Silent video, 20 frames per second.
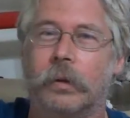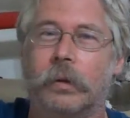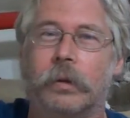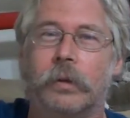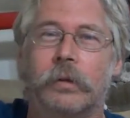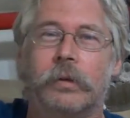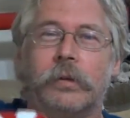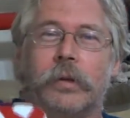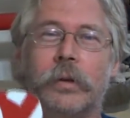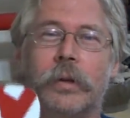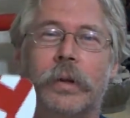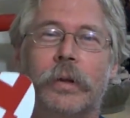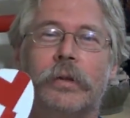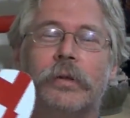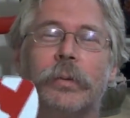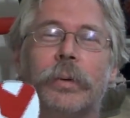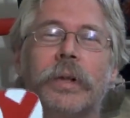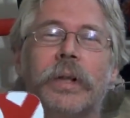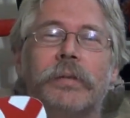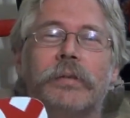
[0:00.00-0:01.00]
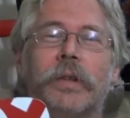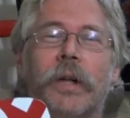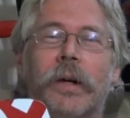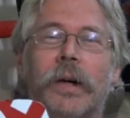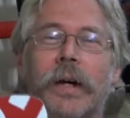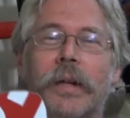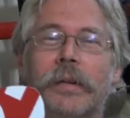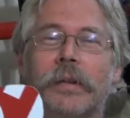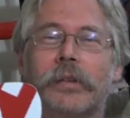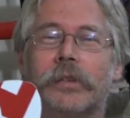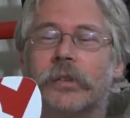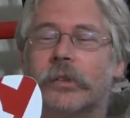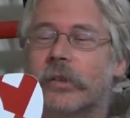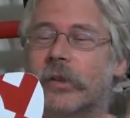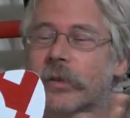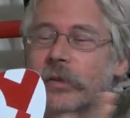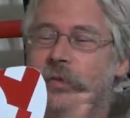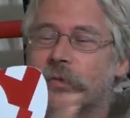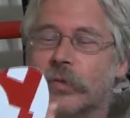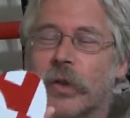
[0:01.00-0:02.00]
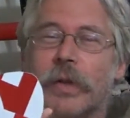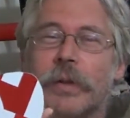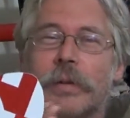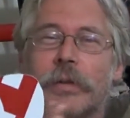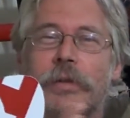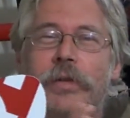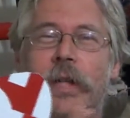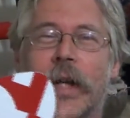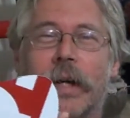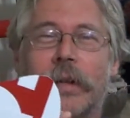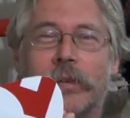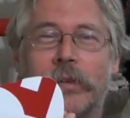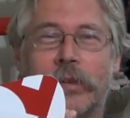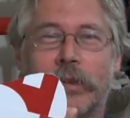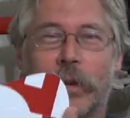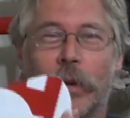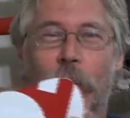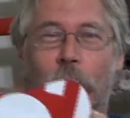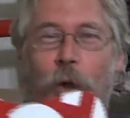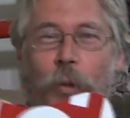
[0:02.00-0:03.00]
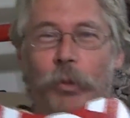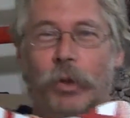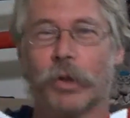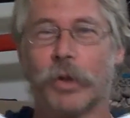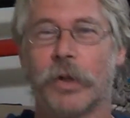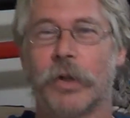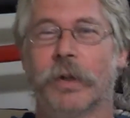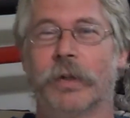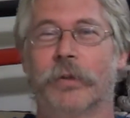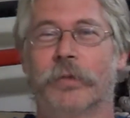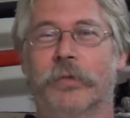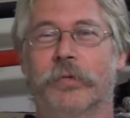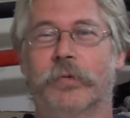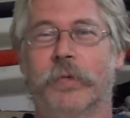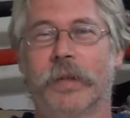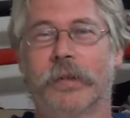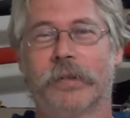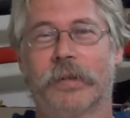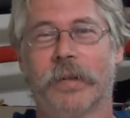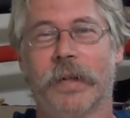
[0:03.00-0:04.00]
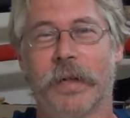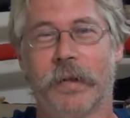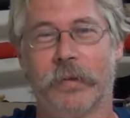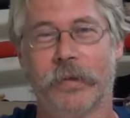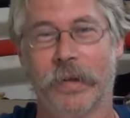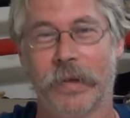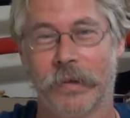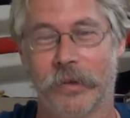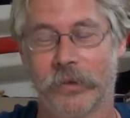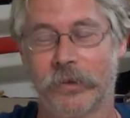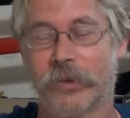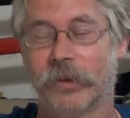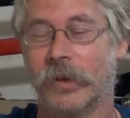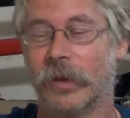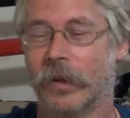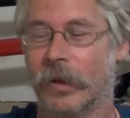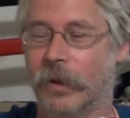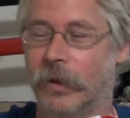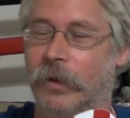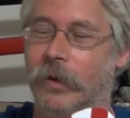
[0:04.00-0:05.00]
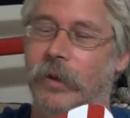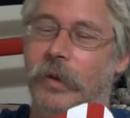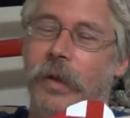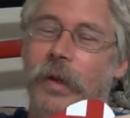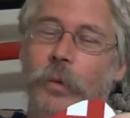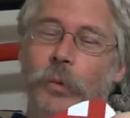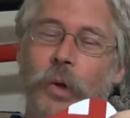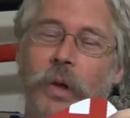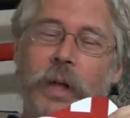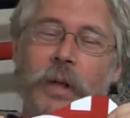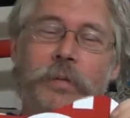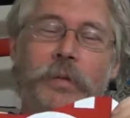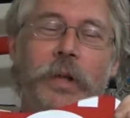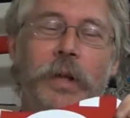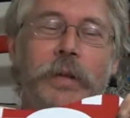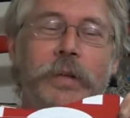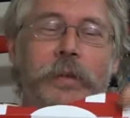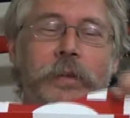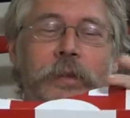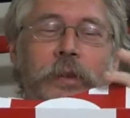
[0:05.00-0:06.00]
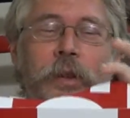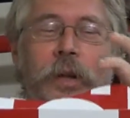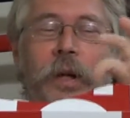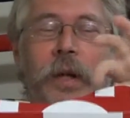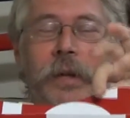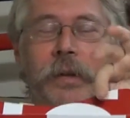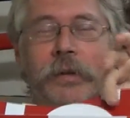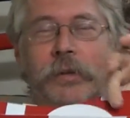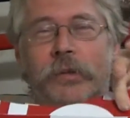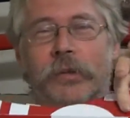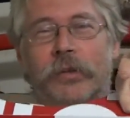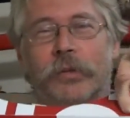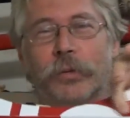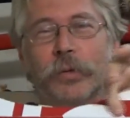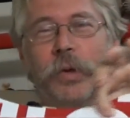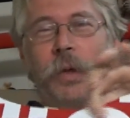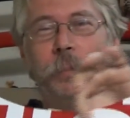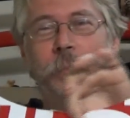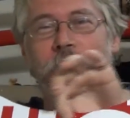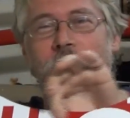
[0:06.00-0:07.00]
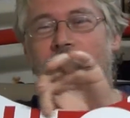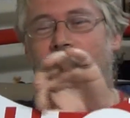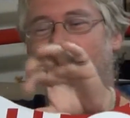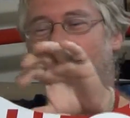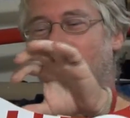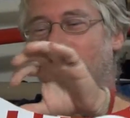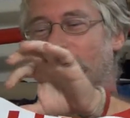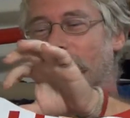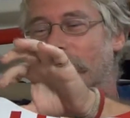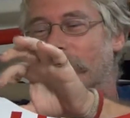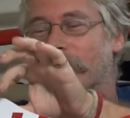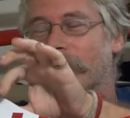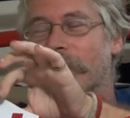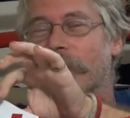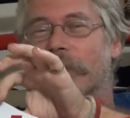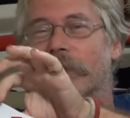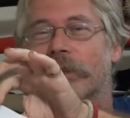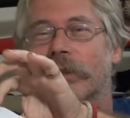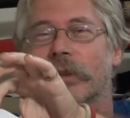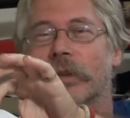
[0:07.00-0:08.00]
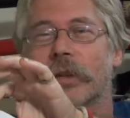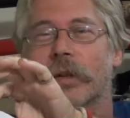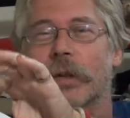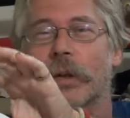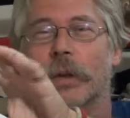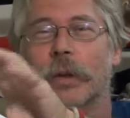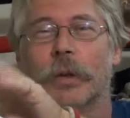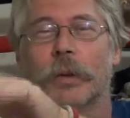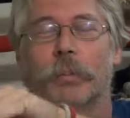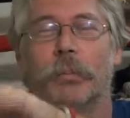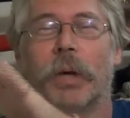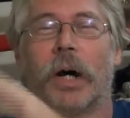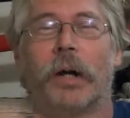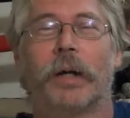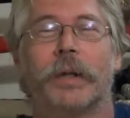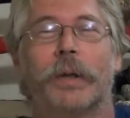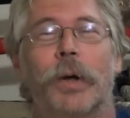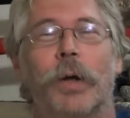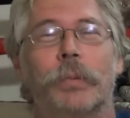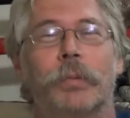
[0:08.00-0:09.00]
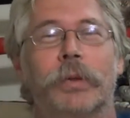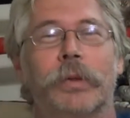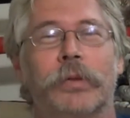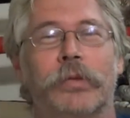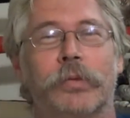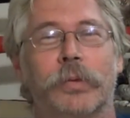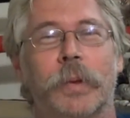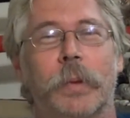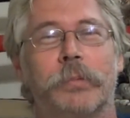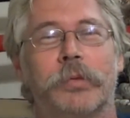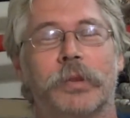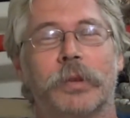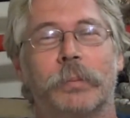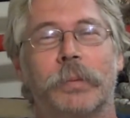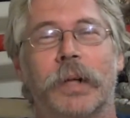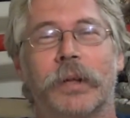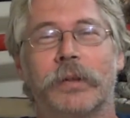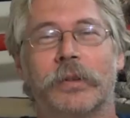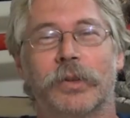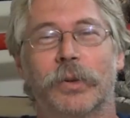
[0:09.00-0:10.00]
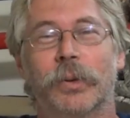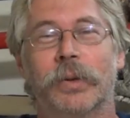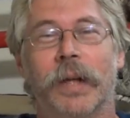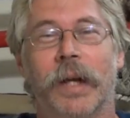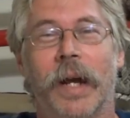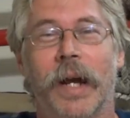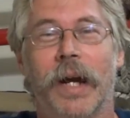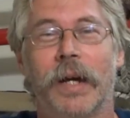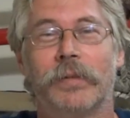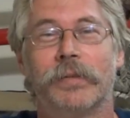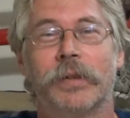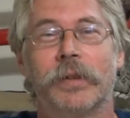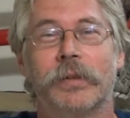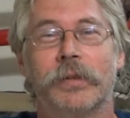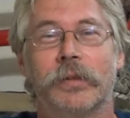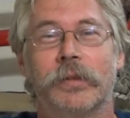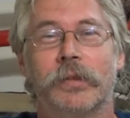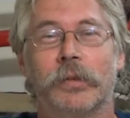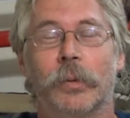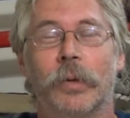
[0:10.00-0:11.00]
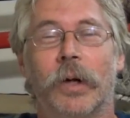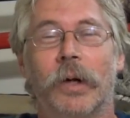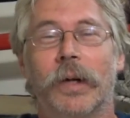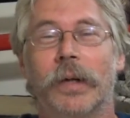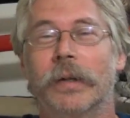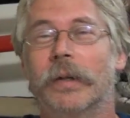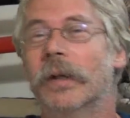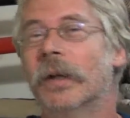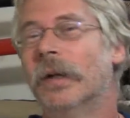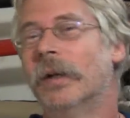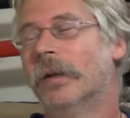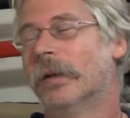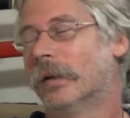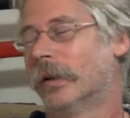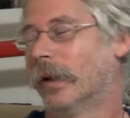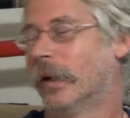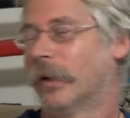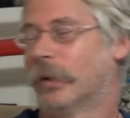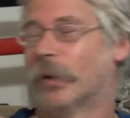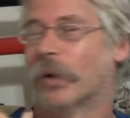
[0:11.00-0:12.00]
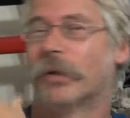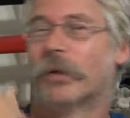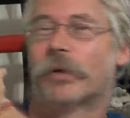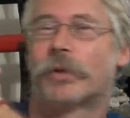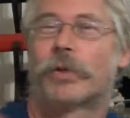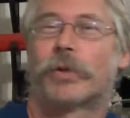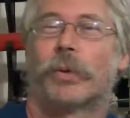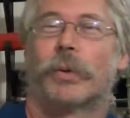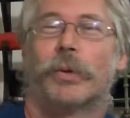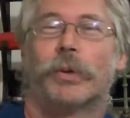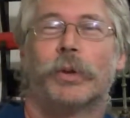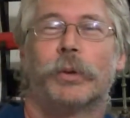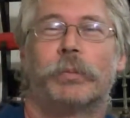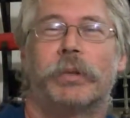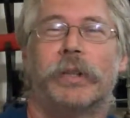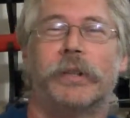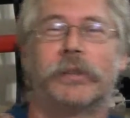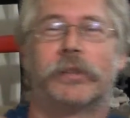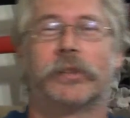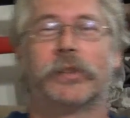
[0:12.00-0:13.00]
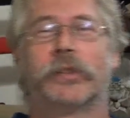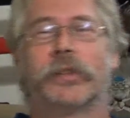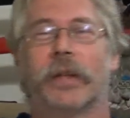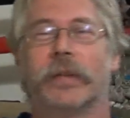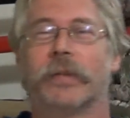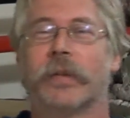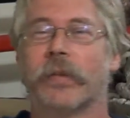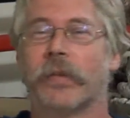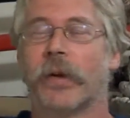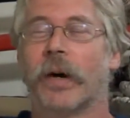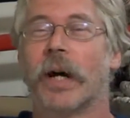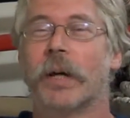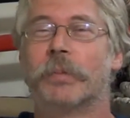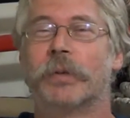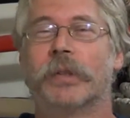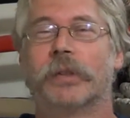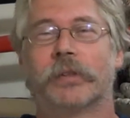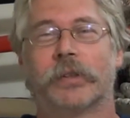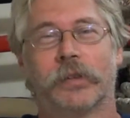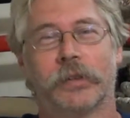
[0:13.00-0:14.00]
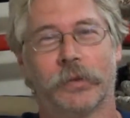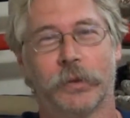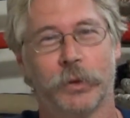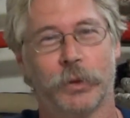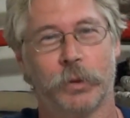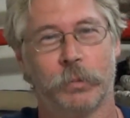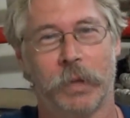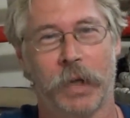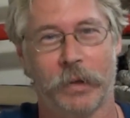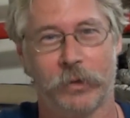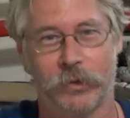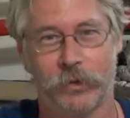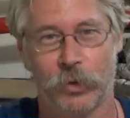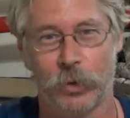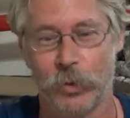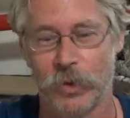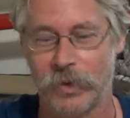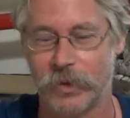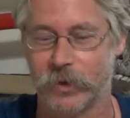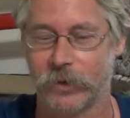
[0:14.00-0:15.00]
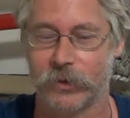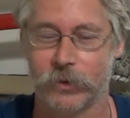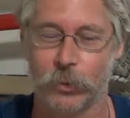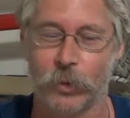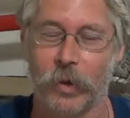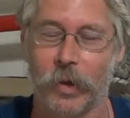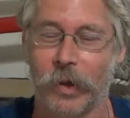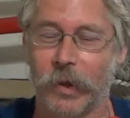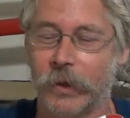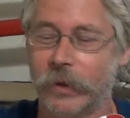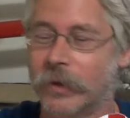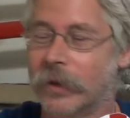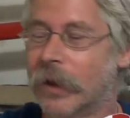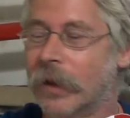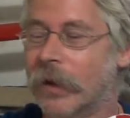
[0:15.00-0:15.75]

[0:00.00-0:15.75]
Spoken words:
So here's what I've got. This is the front chest armor. It fits like this, and what I've done is cut strips. These on the body armor, the strips are about 2.5 inches wide, and on the shoulder pieces and the thigh pieces they're about 2 inches wide.